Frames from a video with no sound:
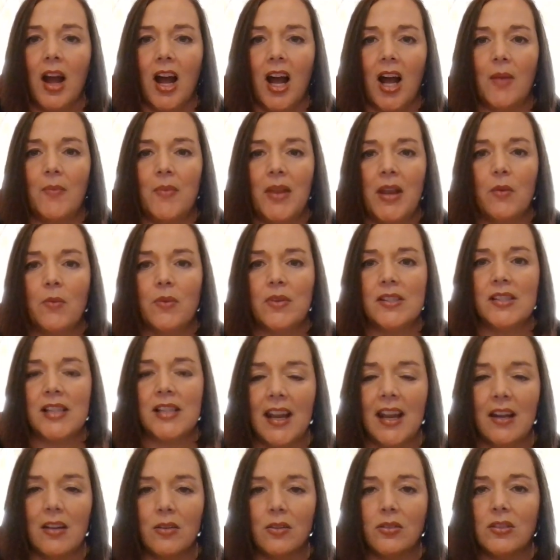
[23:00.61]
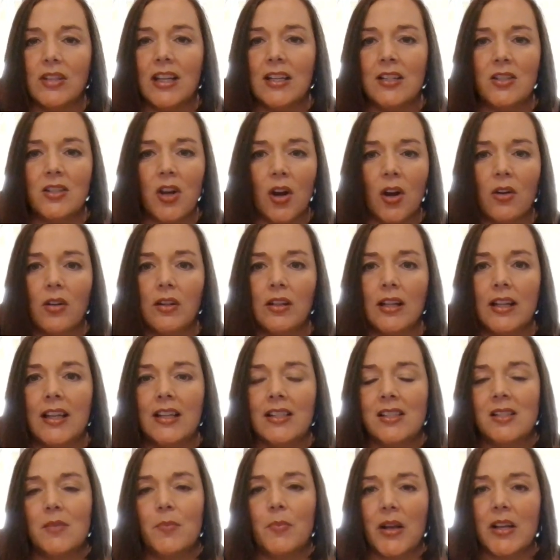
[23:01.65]
Um, it handled
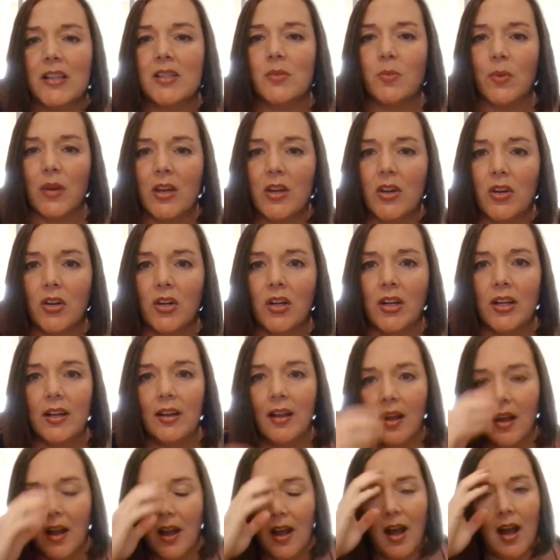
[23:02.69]
internally as best we could.